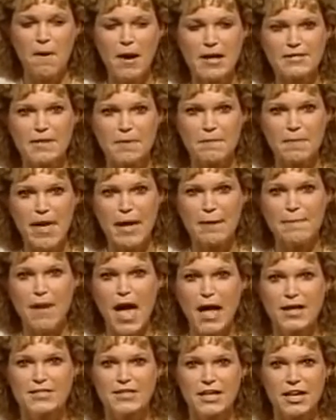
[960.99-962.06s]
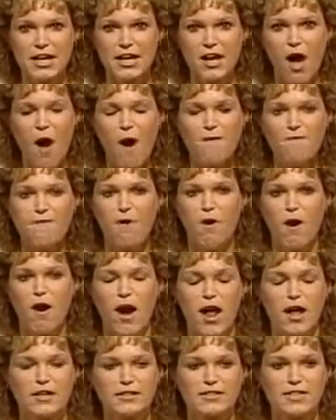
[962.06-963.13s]
I want some big bucks. I'm gonna go for
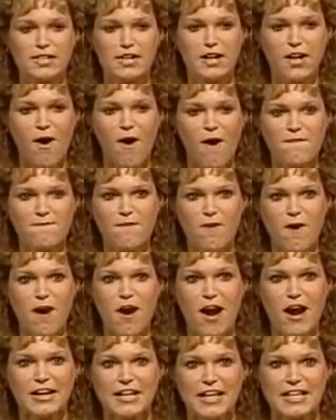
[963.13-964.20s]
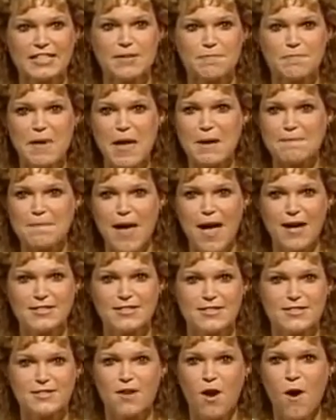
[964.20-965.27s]
it. I'm gonna go for it. I'm gonna get some big
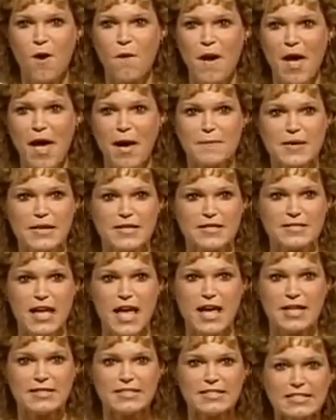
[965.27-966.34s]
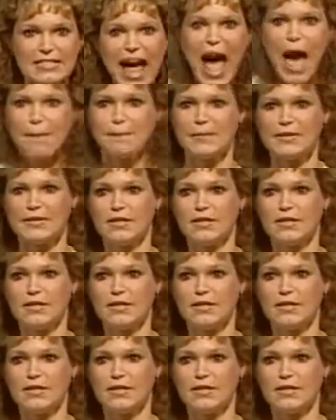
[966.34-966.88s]
bucks and no whammies. And stop!